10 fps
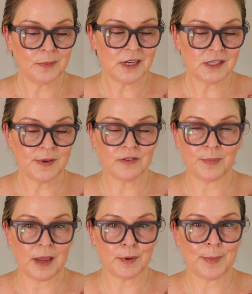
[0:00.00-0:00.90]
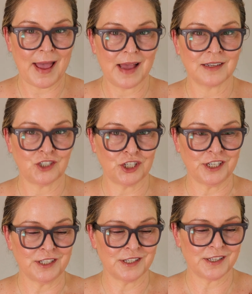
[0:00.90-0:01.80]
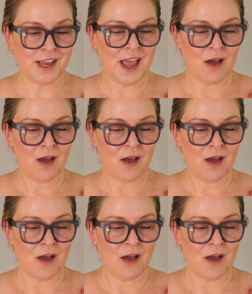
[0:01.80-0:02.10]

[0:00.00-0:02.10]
reminds me of the paper bag jeans.